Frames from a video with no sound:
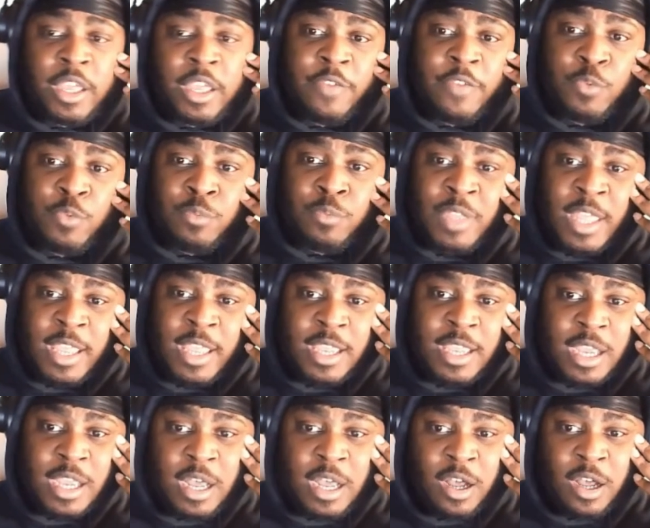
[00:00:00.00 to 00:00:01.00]
If you
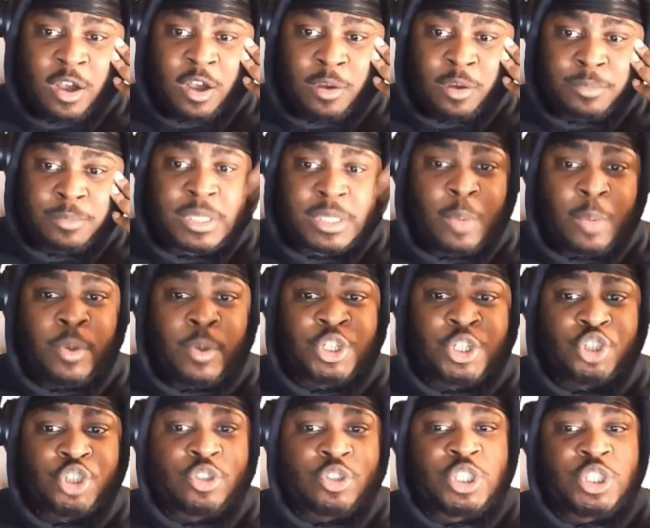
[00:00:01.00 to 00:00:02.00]
think someone
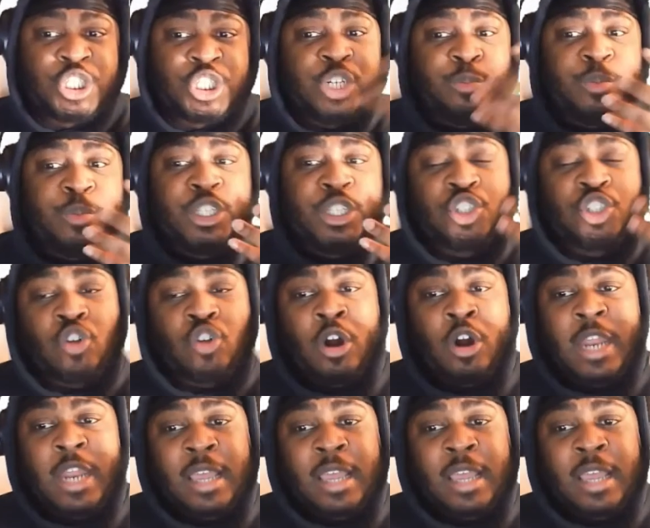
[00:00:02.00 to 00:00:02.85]
should be strong,